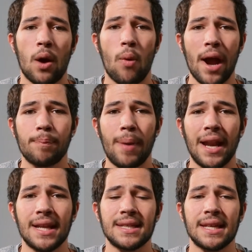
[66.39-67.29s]
Now, white
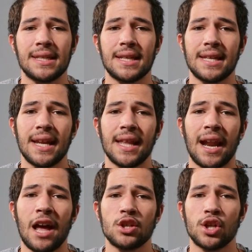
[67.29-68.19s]
balance is a setting that
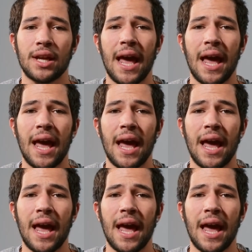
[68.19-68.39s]
allows you to